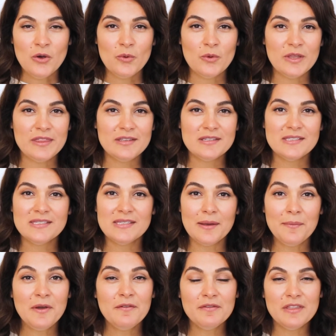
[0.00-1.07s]
with
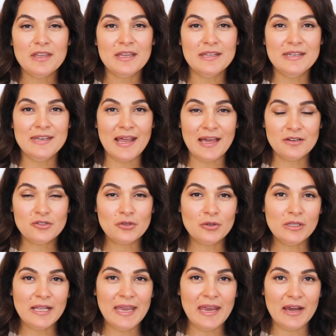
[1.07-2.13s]
some of the
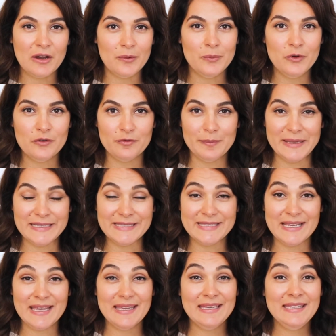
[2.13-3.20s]
natural hair
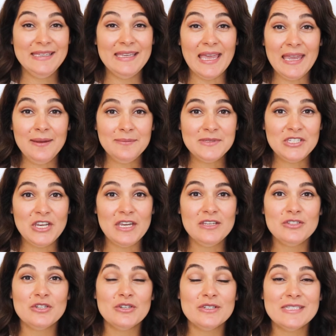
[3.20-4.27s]
movement's game
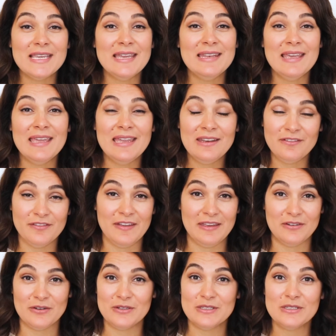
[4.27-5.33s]
changers and
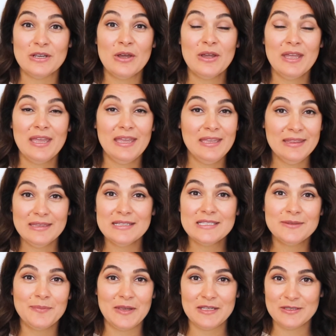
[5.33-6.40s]
innovators in the
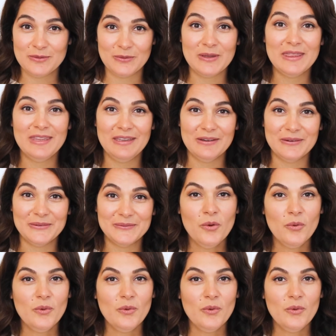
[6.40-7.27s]
space with you.